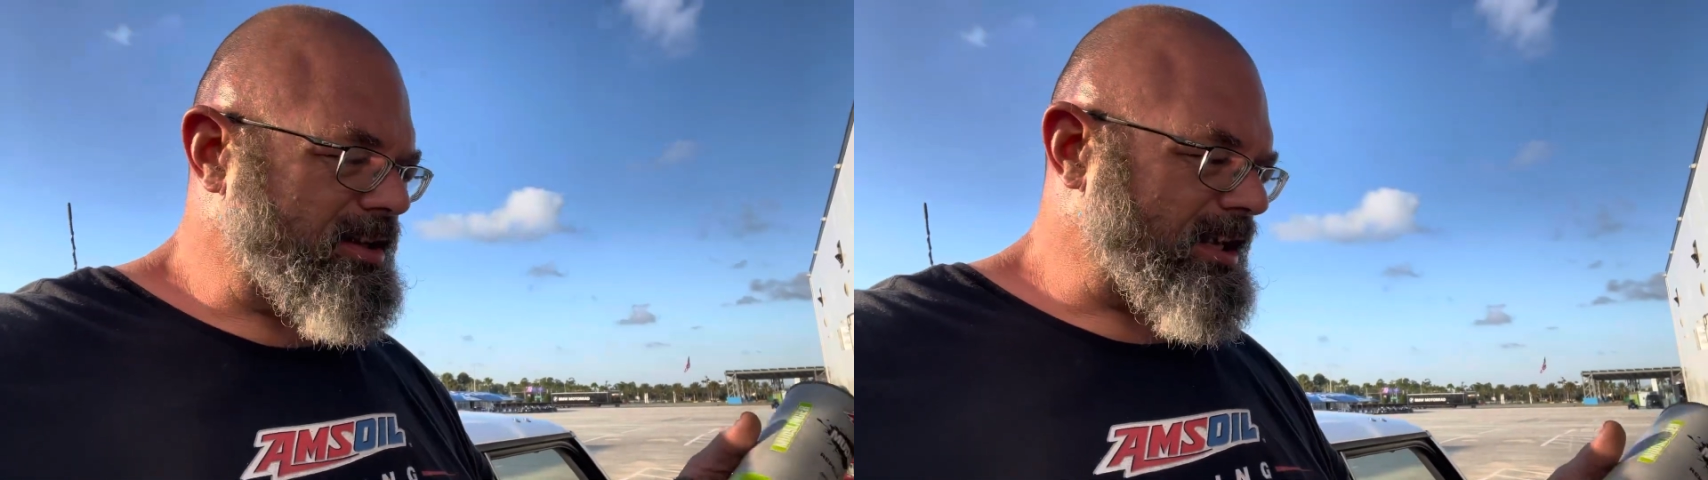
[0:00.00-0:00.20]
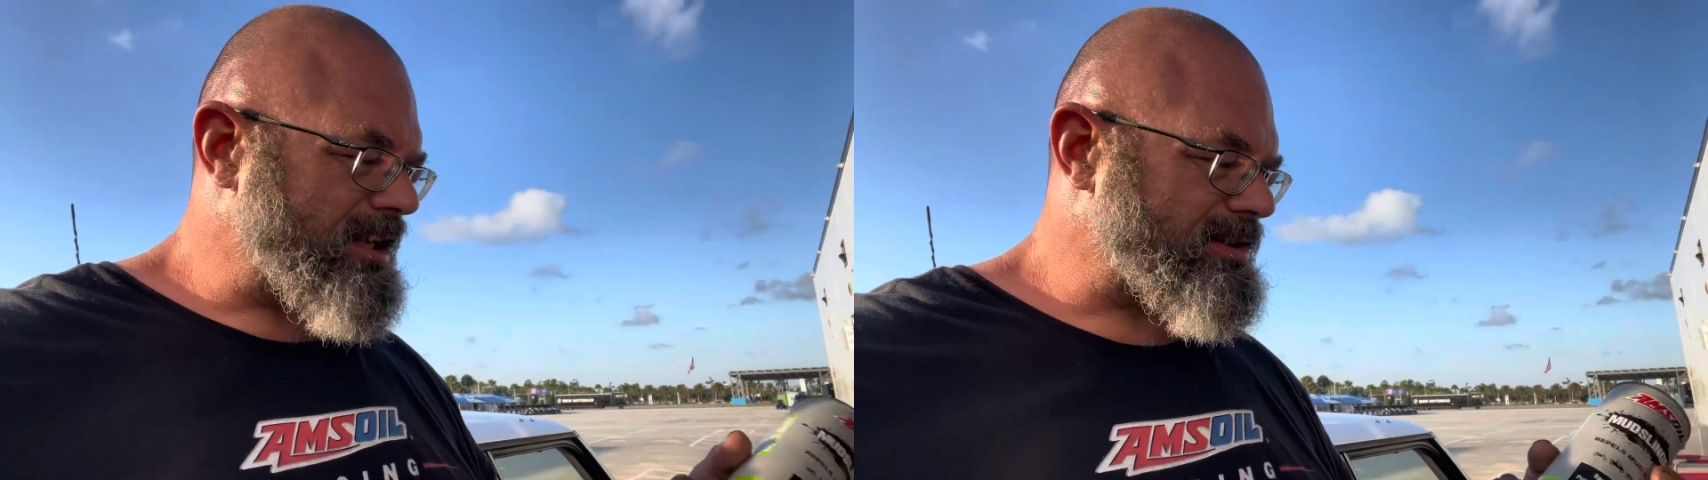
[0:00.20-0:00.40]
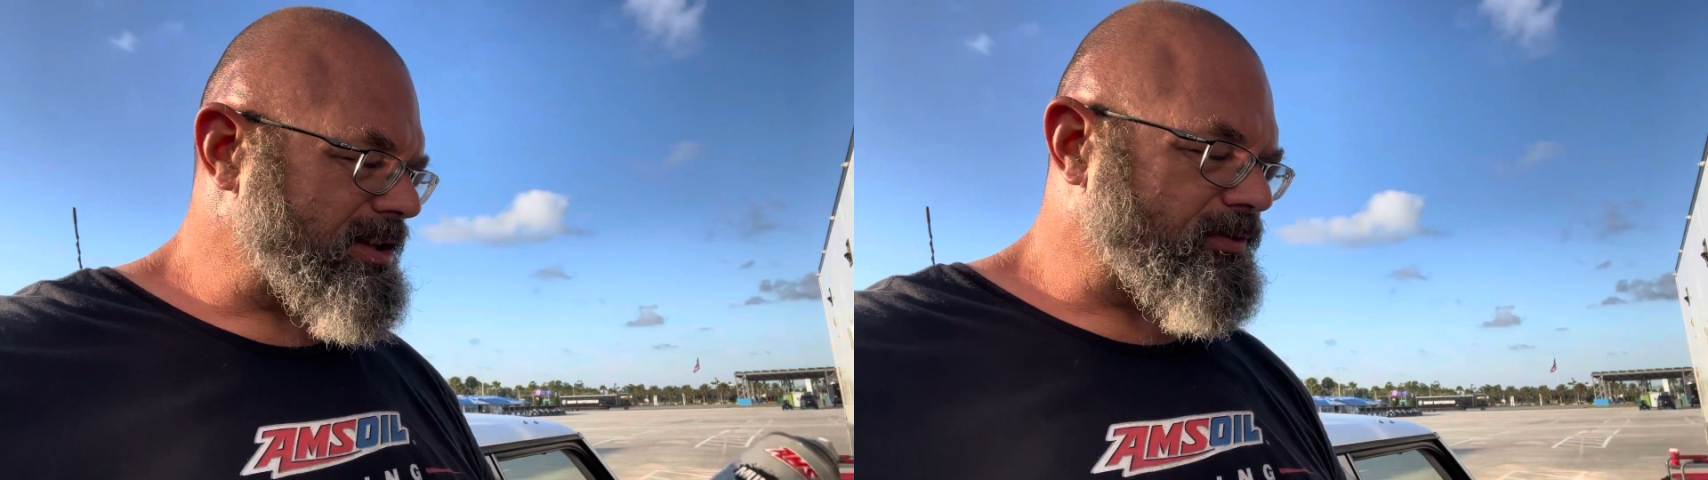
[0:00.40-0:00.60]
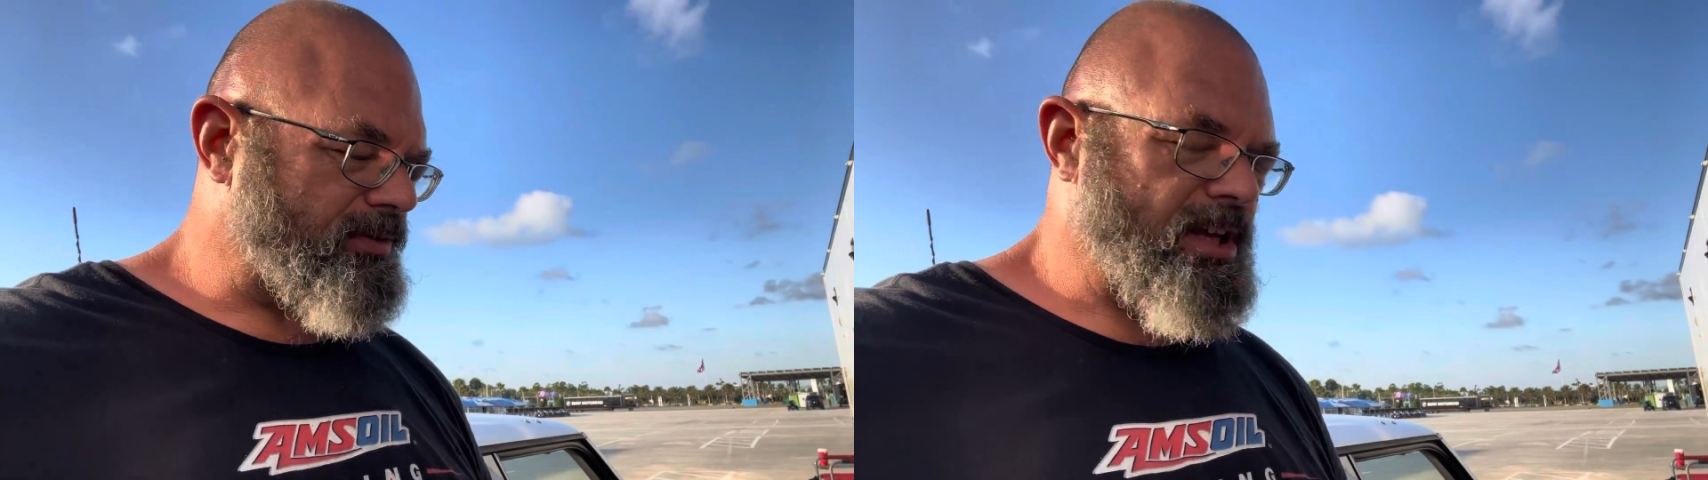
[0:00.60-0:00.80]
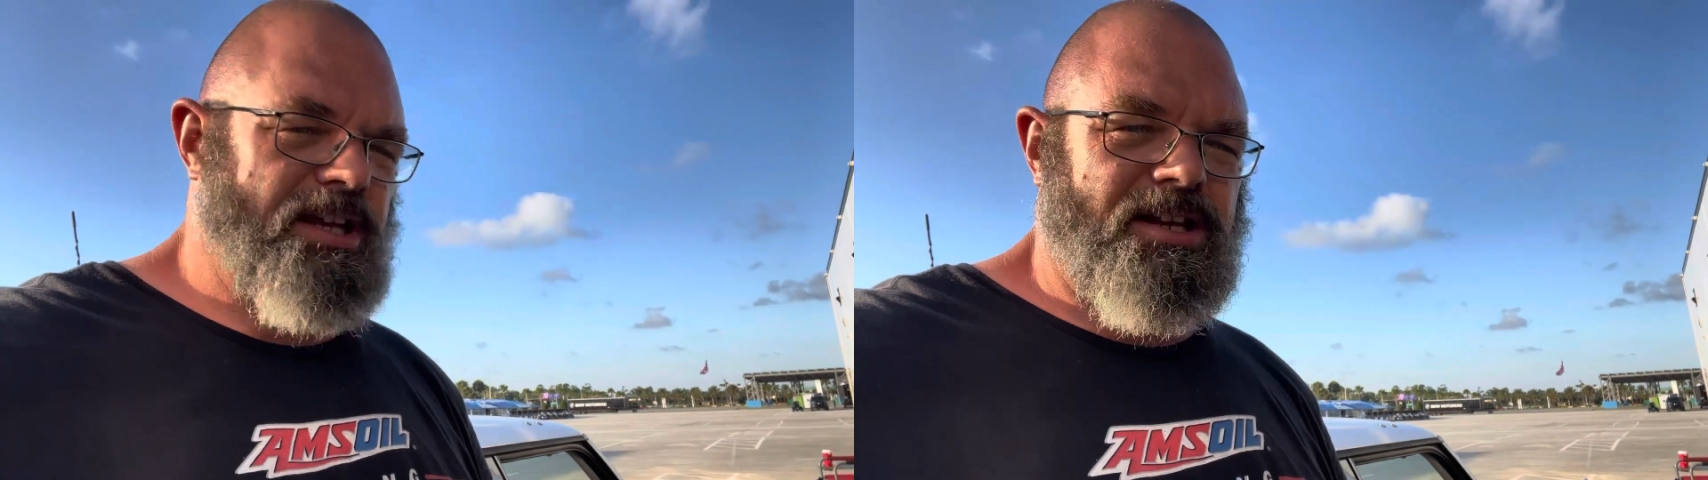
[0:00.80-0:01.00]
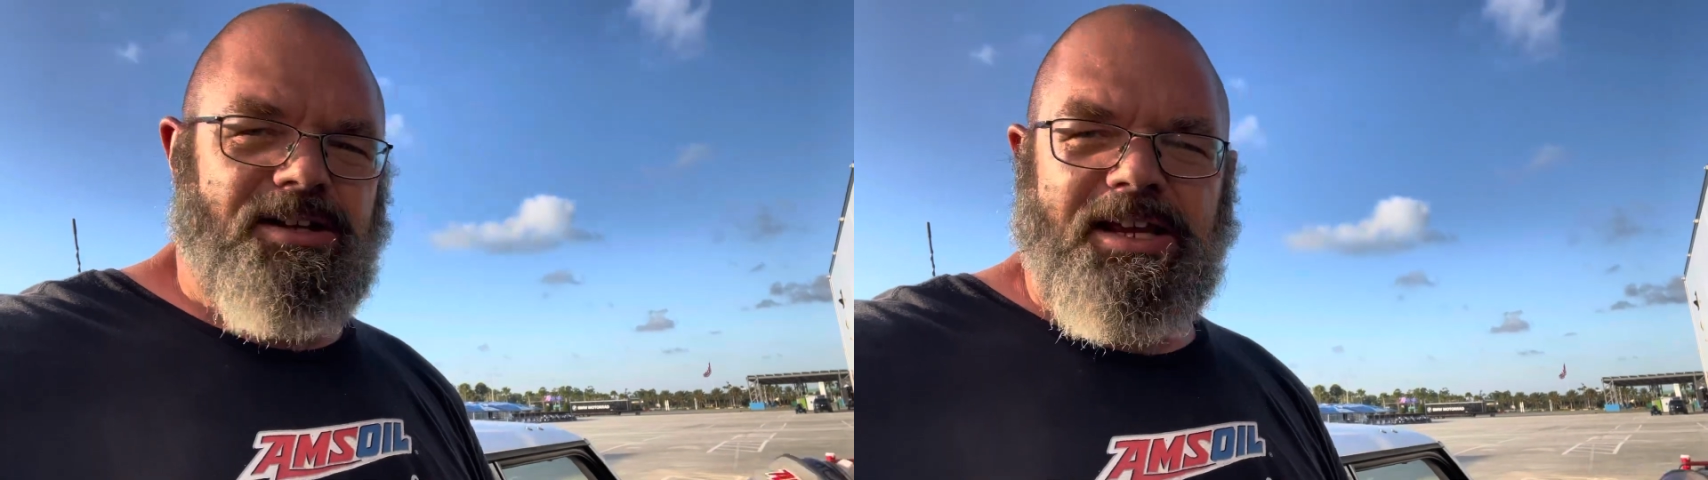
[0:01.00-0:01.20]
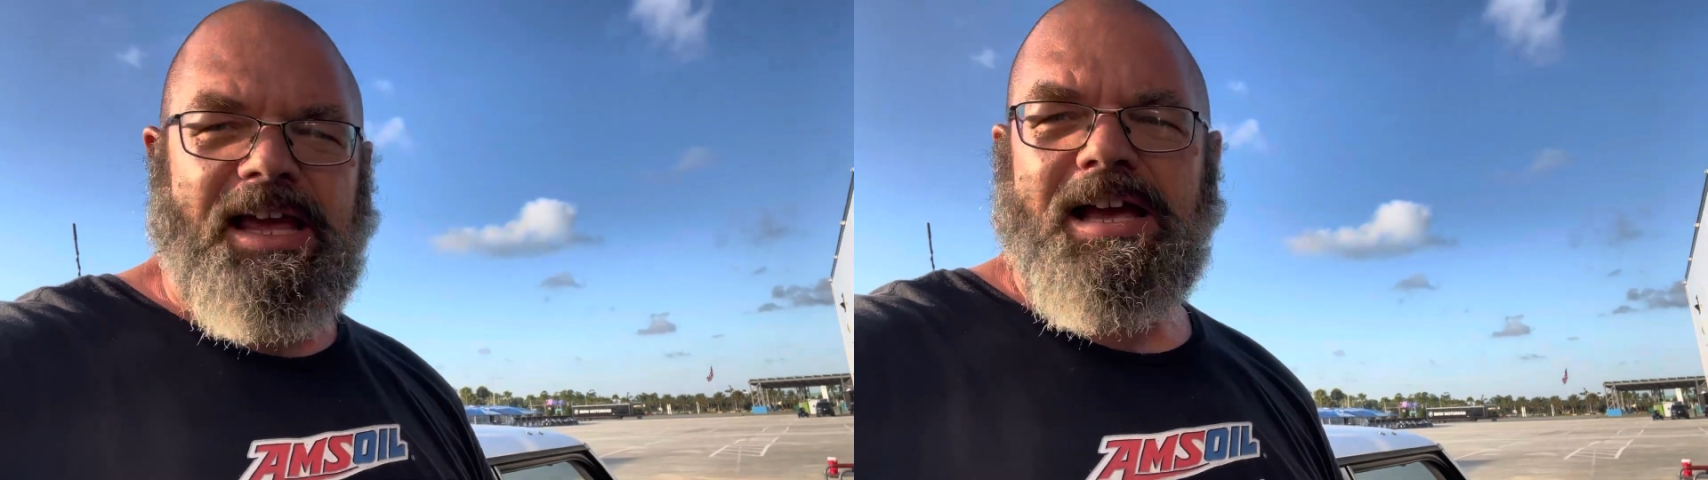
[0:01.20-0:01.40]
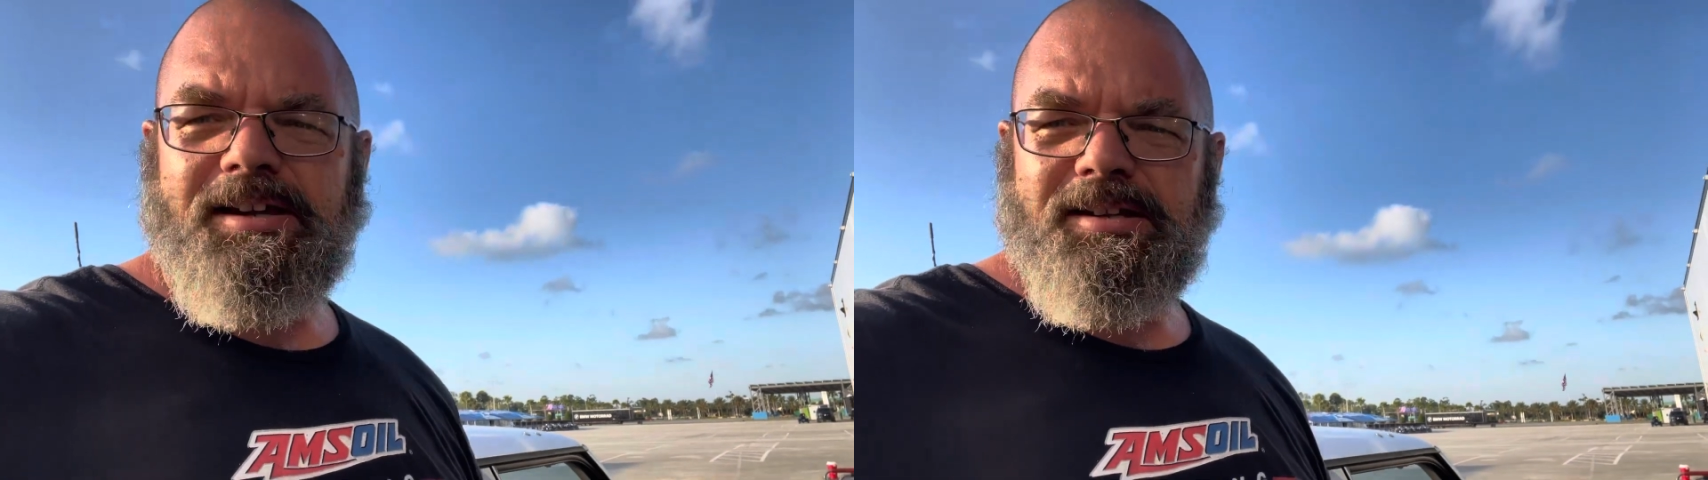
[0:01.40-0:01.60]
is if I
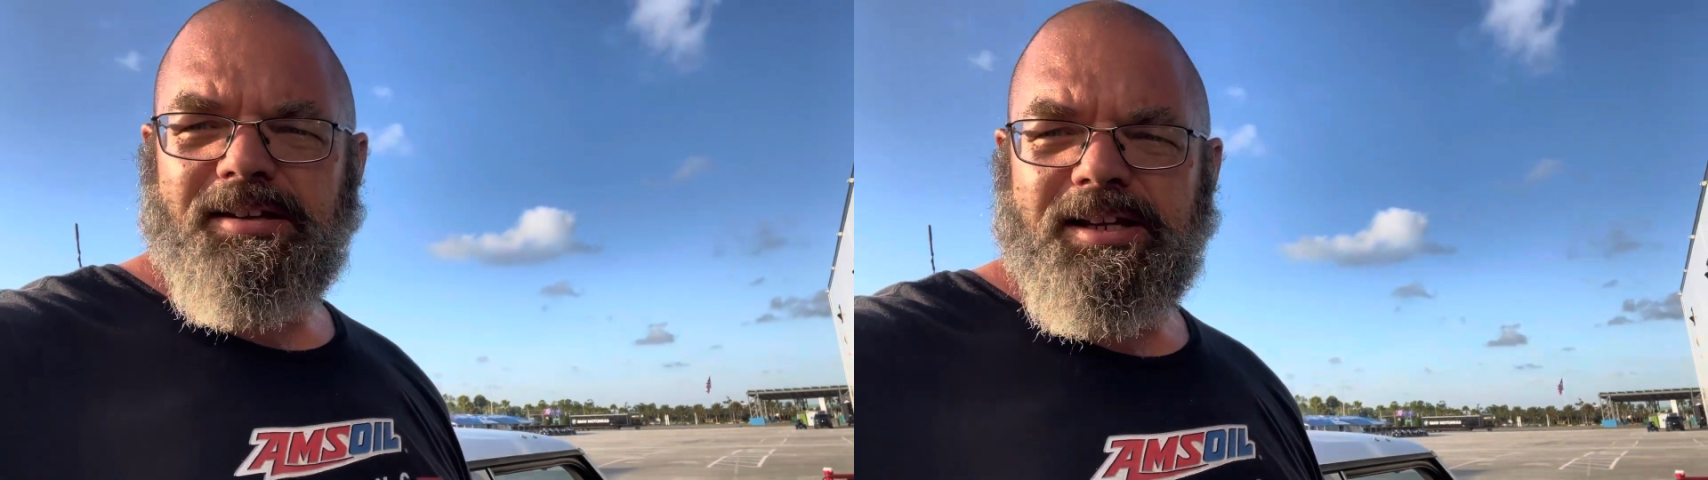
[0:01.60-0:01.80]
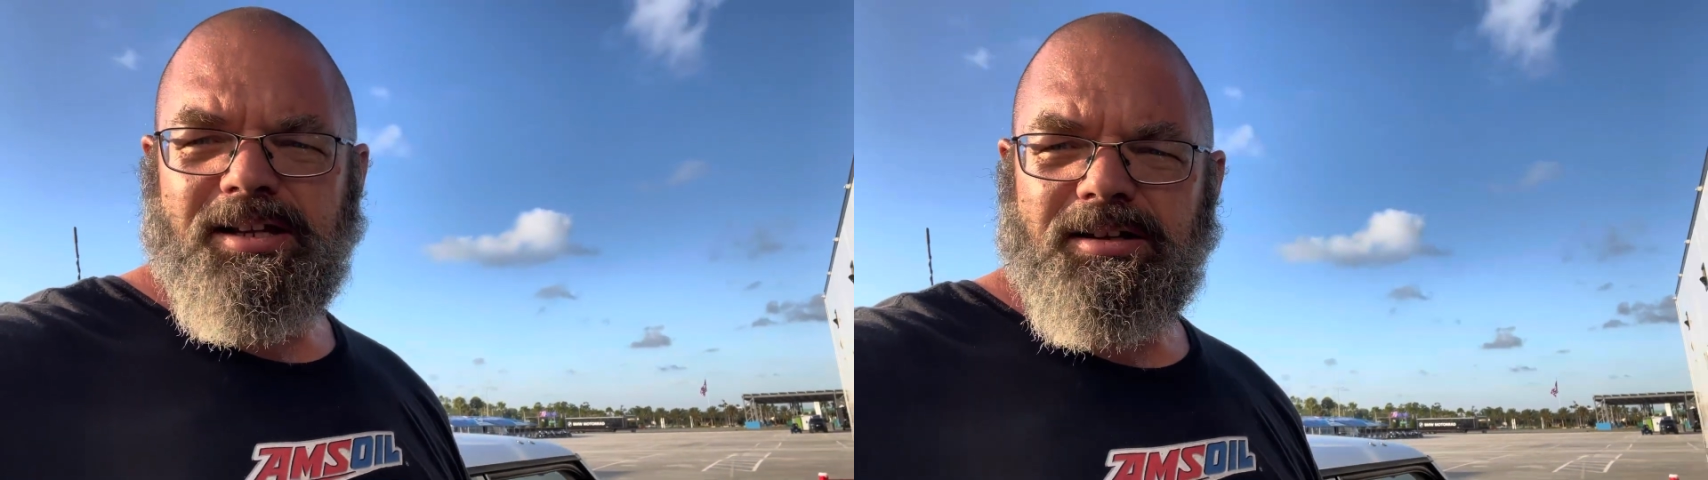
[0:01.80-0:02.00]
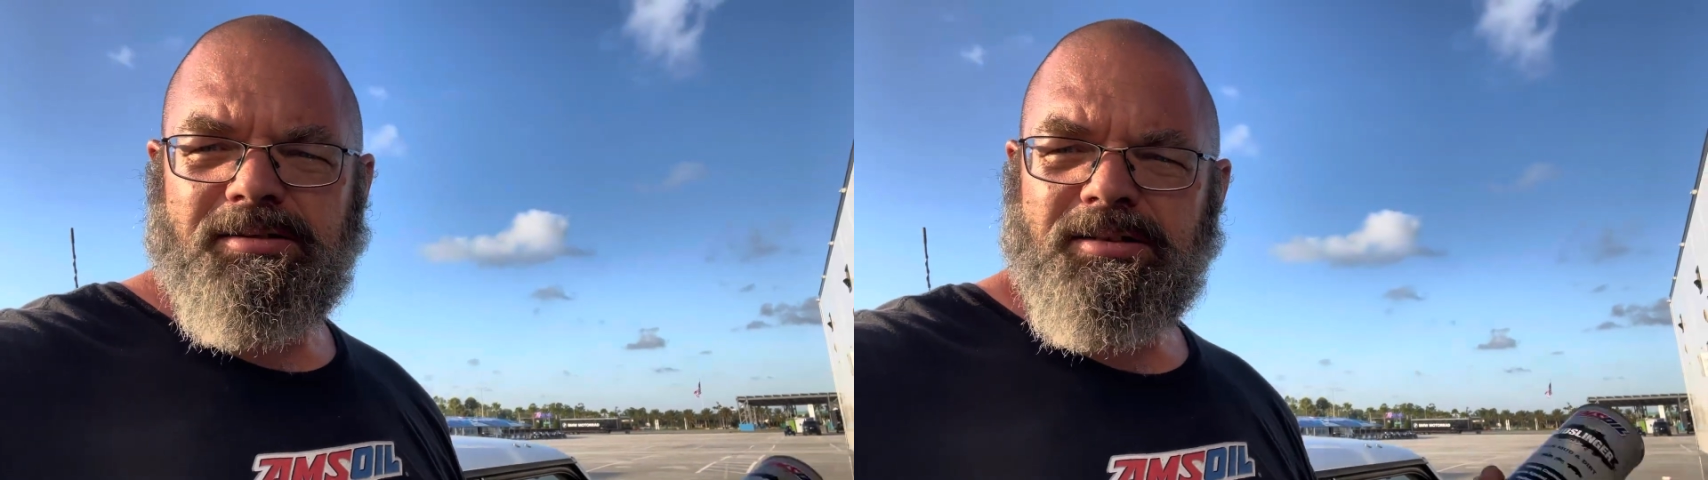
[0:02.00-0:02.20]
had it in like a